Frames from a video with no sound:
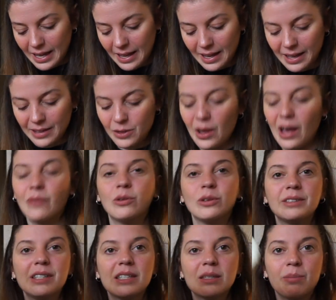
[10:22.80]
And you have all
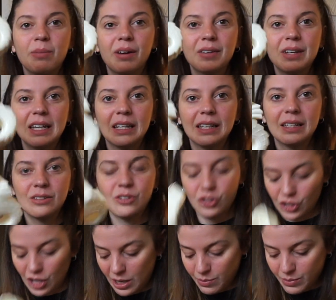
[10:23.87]
these marine
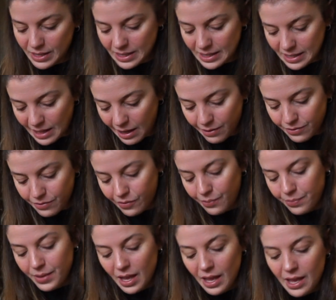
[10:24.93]
shapes and stuff.
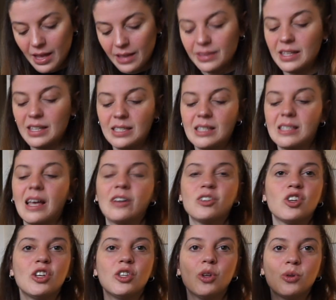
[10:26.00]
This is
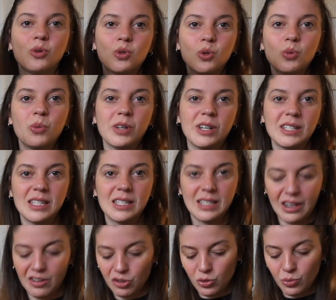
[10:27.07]
actually not super
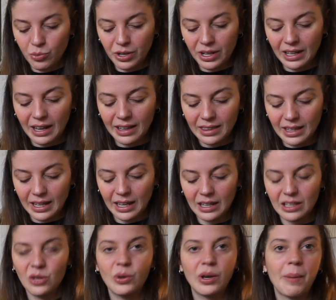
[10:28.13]
necessary to bring. I think
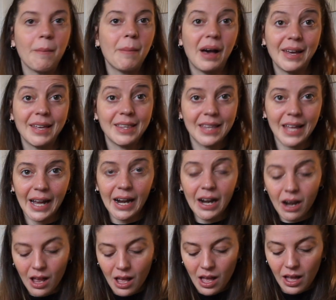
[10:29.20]
you can buy it there.
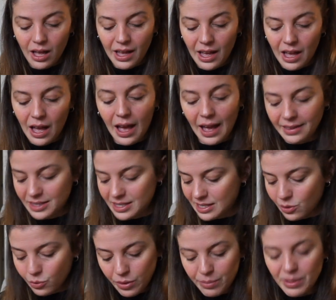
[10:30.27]
And
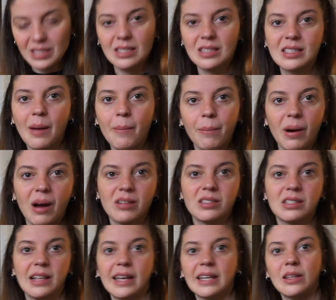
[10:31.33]
still we missed some
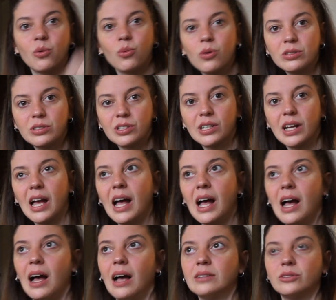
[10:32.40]
parts like the water
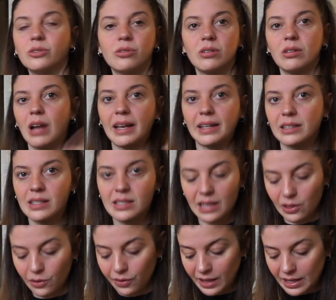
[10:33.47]
can or like this
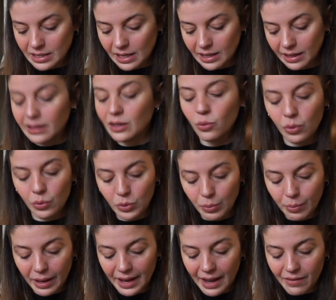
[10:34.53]
kind of things, and I think we will
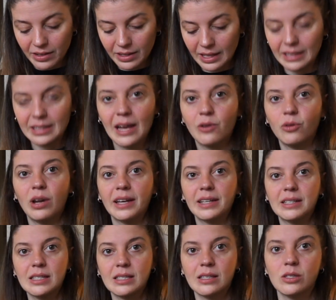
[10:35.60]
buy everything there, or like
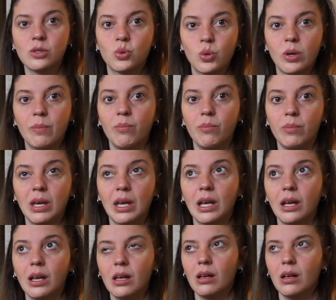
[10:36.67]
this
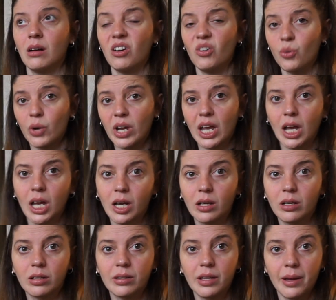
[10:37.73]
swimming ring,
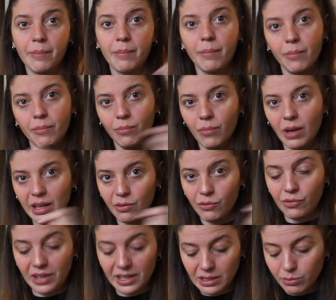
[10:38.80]
the
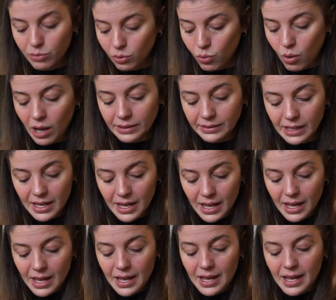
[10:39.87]
inflatable one.
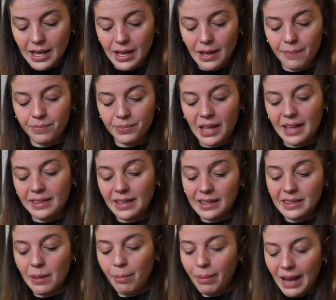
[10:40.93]
And then
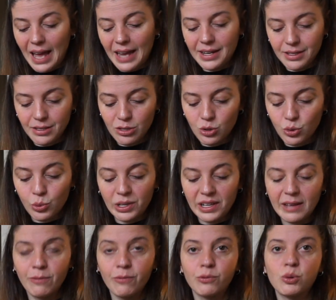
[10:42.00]
the plan is to
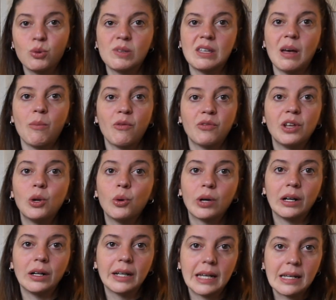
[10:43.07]
leave to some of the
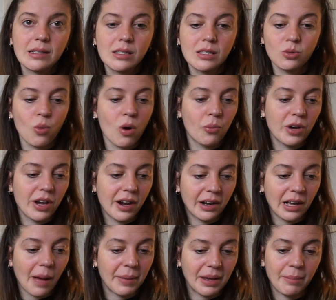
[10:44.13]
local kids when we are
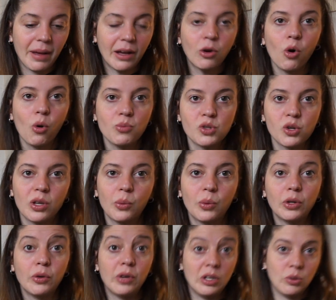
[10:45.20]
coming back home, so that we
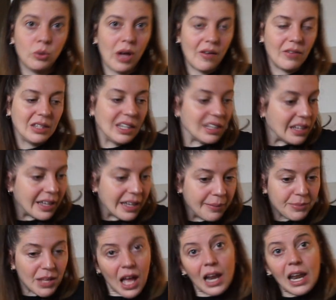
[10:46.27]
don't need to have it in the
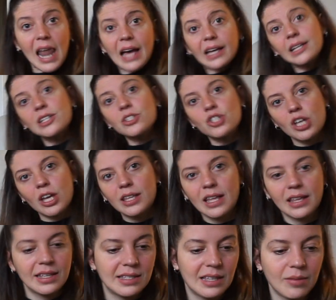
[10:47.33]
luggage, and at
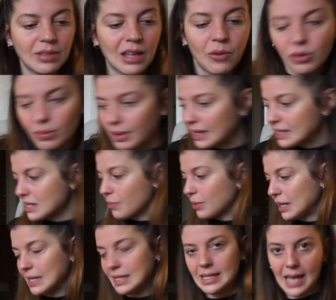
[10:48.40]
the same time we make some
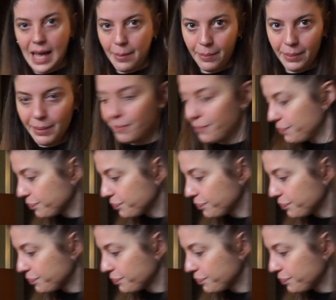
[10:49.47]
kids happy.